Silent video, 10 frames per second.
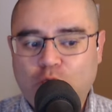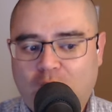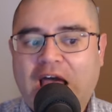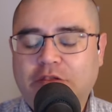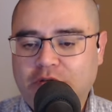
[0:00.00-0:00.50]

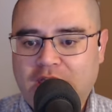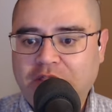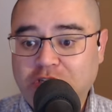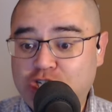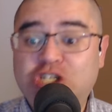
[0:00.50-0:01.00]
rather
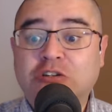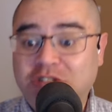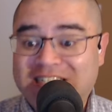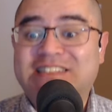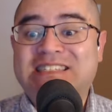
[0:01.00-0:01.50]
than the
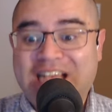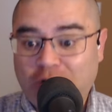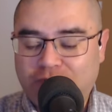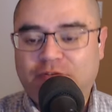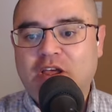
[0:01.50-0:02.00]
shield
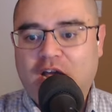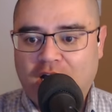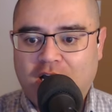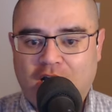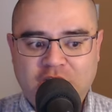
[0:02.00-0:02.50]
itself uh,